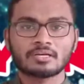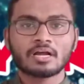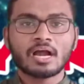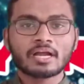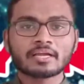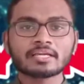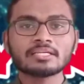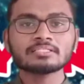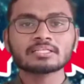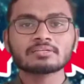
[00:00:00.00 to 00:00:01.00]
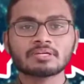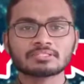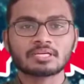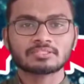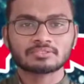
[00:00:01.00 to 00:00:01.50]
Agriculture was
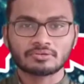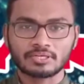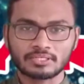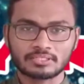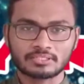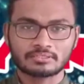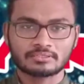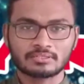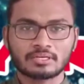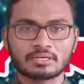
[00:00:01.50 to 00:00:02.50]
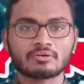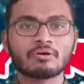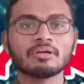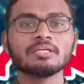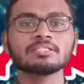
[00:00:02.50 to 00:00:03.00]
also hit.
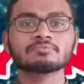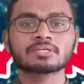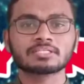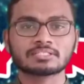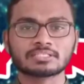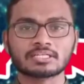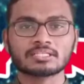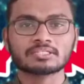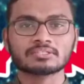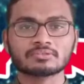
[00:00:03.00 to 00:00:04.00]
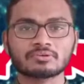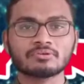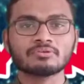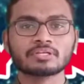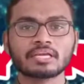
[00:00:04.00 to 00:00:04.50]
Colonies were instructed to
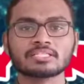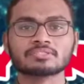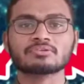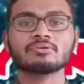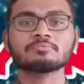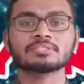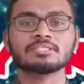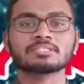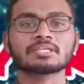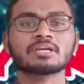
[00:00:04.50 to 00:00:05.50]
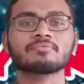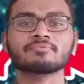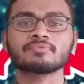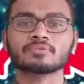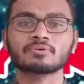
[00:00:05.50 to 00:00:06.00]
grow cash crops instead
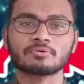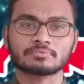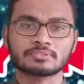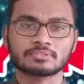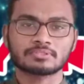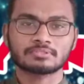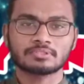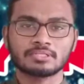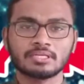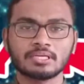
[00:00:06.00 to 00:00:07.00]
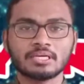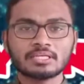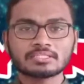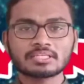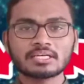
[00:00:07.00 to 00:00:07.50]
of food crops.
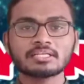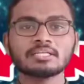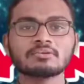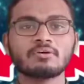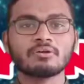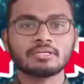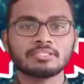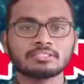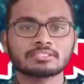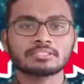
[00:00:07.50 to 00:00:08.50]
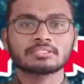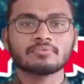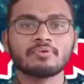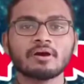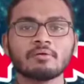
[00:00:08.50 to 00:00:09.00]
In certain colonies,
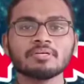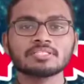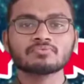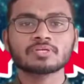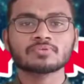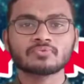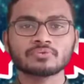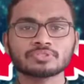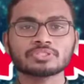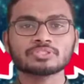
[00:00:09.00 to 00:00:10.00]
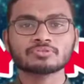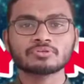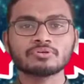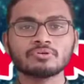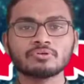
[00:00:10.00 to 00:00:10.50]
the farmers were forced to
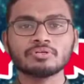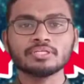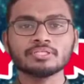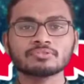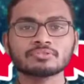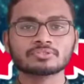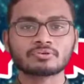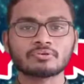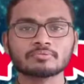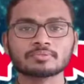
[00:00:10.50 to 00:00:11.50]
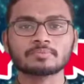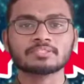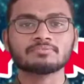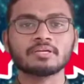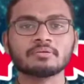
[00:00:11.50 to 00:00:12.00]
grow only those crops
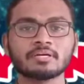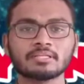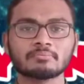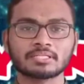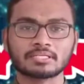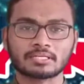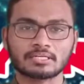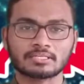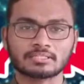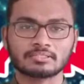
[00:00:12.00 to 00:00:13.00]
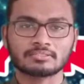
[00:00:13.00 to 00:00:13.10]
specified by the mother country.